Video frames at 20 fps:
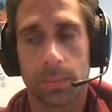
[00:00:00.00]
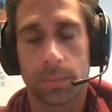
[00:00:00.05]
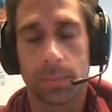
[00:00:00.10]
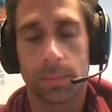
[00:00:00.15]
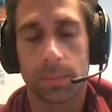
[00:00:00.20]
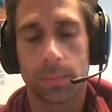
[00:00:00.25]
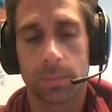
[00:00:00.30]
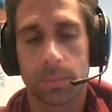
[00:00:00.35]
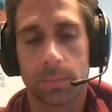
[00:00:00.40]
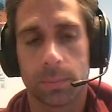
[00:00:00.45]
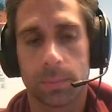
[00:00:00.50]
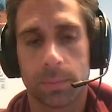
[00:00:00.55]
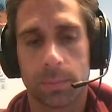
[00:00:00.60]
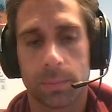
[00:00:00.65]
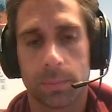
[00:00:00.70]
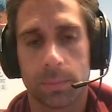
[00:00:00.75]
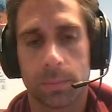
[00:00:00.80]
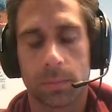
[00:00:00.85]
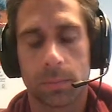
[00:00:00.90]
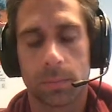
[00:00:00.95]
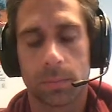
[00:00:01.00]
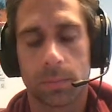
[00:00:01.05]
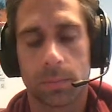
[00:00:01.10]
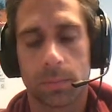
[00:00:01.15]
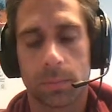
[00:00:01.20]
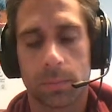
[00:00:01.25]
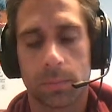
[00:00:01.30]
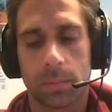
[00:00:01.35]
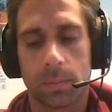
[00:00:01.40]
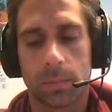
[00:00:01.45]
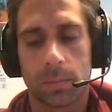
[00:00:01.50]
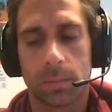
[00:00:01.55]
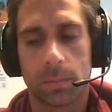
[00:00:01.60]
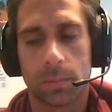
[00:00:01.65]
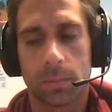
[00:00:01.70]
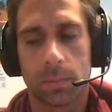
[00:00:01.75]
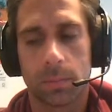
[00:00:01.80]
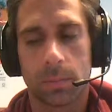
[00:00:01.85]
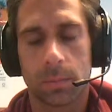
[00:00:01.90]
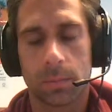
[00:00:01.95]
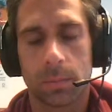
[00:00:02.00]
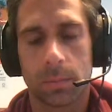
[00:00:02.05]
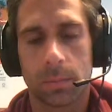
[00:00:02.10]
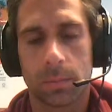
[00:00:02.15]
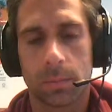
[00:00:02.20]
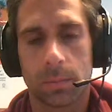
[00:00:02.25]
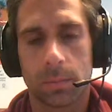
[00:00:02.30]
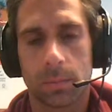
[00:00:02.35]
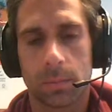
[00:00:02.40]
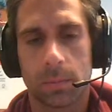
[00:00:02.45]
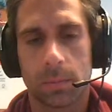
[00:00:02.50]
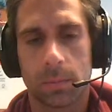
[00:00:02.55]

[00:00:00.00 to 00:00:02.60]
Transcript: (silence)